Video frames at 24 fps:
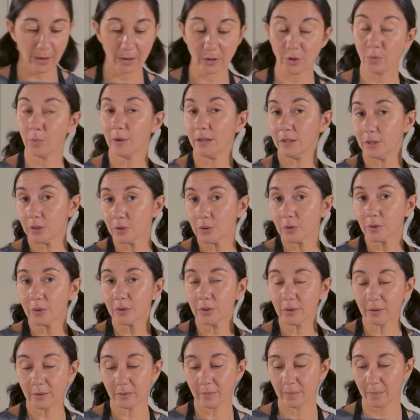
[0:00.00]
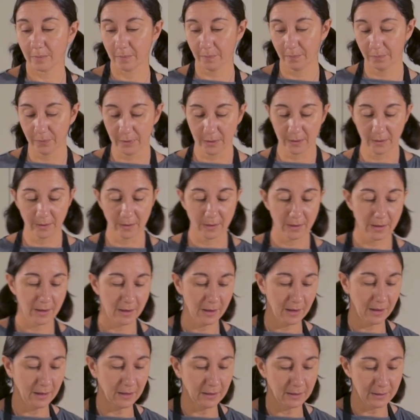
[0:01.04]
you will do
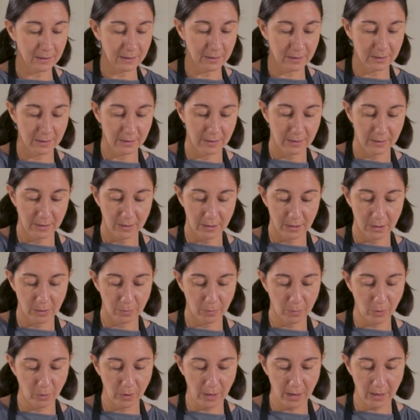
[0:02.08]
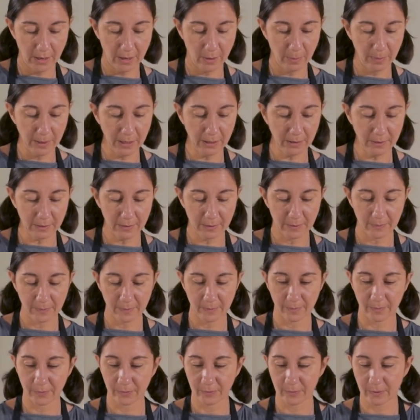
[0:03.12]
is spoon a little bit
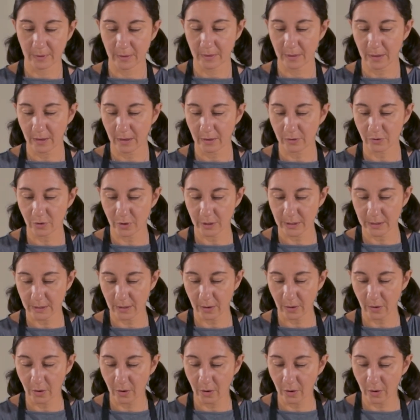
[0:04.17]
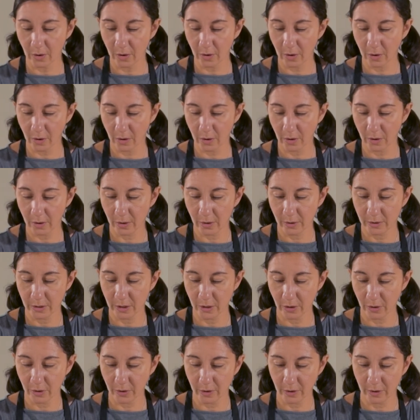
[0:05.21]
and dress it all on
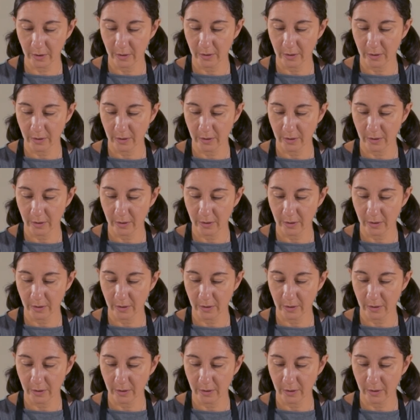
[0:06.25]
your